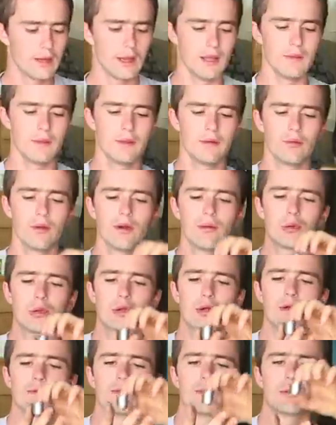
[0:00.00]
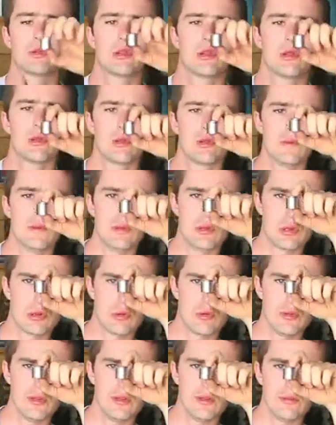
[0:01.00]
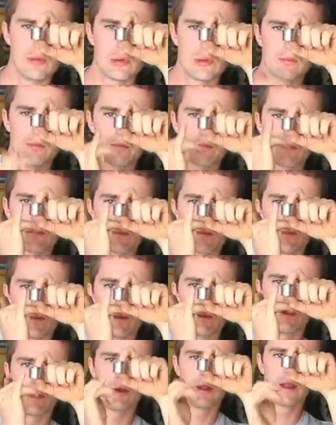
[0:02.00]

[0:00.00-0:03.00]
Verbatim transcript: And then RuffStuff sells these sleeves that don't